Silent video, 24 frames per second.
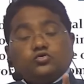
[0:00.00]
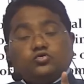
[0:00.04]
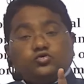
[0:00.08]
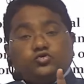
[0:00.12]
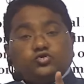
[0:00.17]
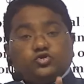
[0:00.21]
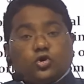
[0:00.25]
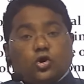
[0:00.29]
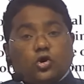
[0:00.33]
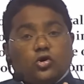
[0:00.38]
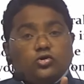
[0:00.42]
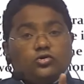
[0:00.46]

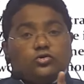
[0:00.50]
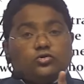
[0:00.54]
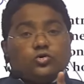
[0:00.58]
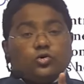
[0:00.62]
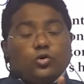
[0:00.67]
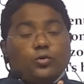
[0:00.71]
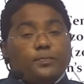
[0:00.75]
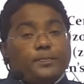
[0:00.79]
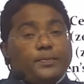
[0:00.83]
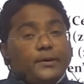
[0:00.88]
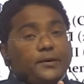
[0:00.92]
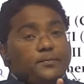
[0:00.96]
zone
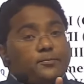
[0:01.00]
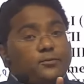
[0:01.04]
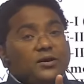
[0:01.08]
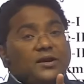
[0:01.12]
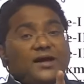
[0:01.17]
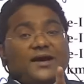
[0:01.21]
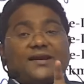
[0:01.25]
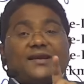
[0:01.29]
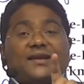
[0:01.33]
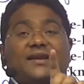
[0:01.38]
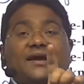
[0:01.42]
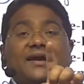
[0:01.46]
2 people
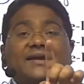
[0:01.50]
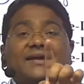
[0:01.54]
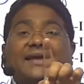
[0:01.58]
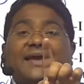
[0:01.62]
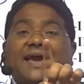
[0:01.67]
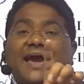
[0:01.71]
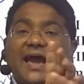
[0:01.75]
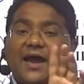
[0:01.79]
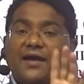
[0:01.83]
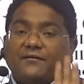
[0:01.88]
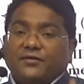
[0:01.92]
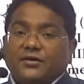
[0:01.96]
are not
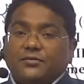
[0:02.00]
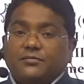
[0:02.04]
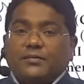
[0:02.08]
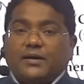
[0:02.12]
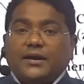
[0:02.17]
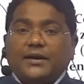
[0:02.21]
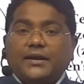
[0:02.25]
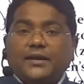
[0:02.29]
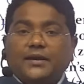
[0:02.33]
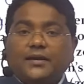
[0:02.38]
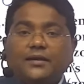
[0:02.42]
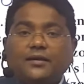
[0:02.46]
having
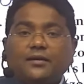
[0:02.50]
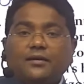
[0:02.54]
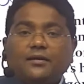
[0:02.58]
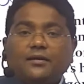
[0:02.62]
money,